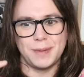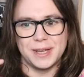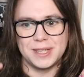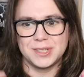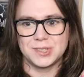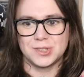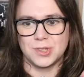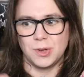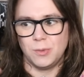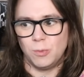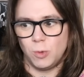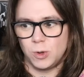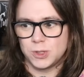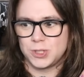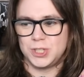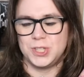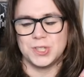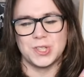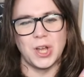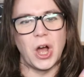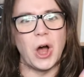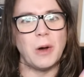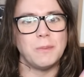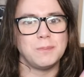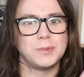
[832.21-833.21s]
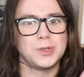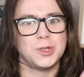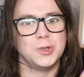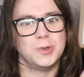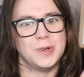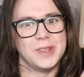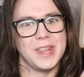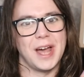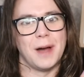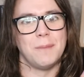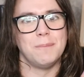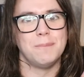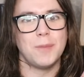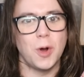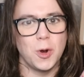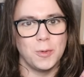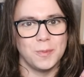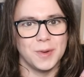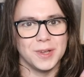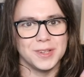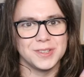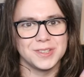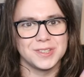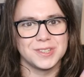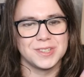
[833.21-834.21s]
based on what she's up to in that
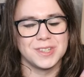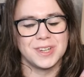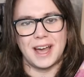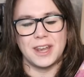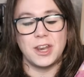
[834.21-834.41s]
moment.